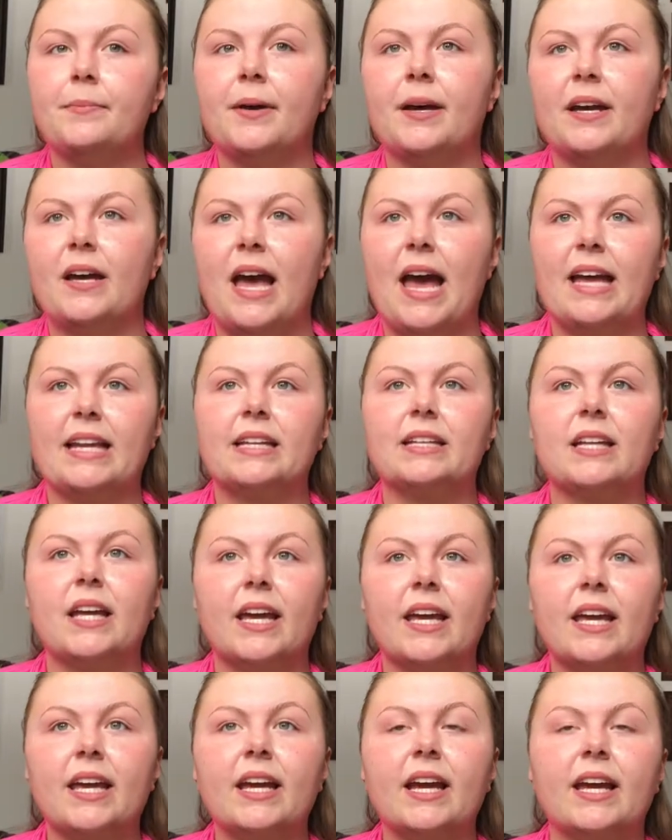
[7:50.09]
but at
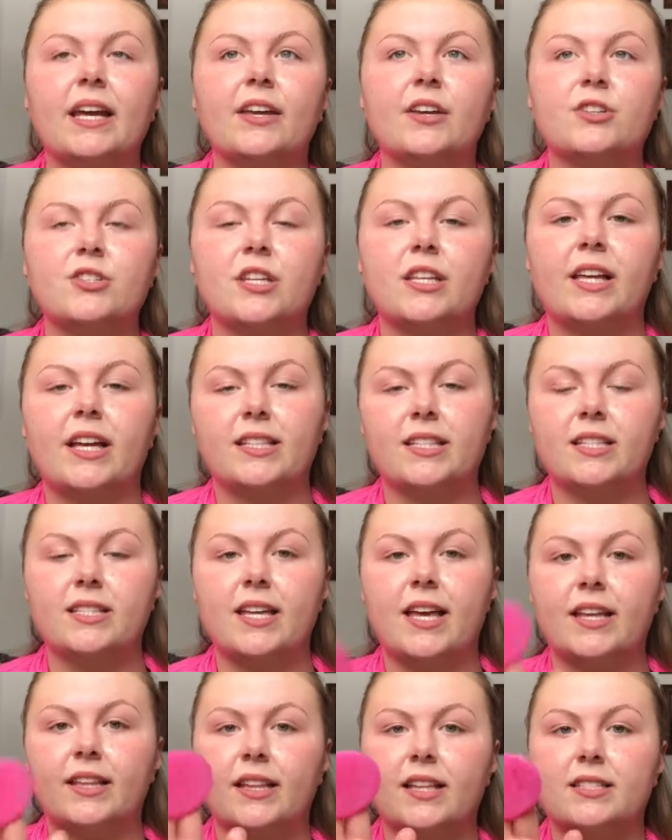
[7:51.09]
night I usually like to
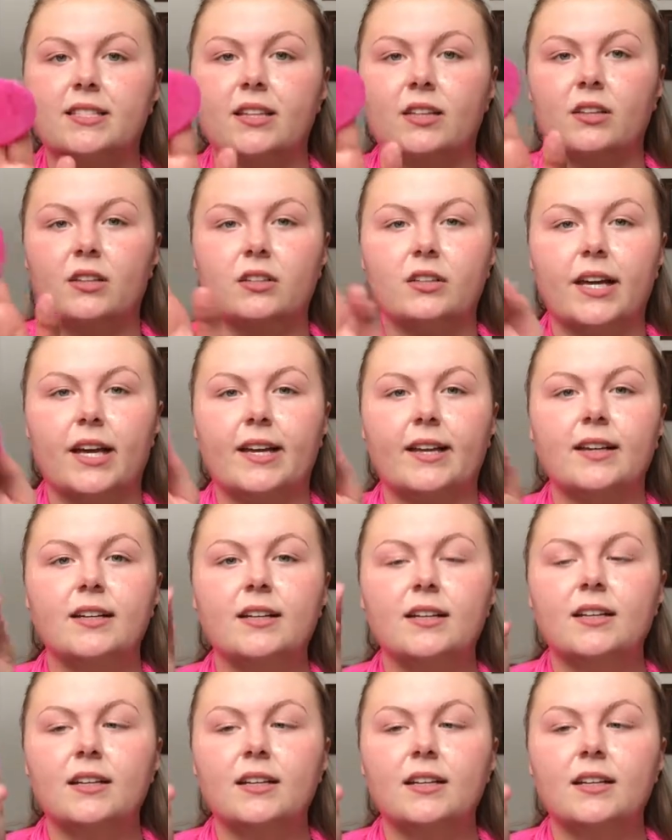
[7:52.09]
take this little like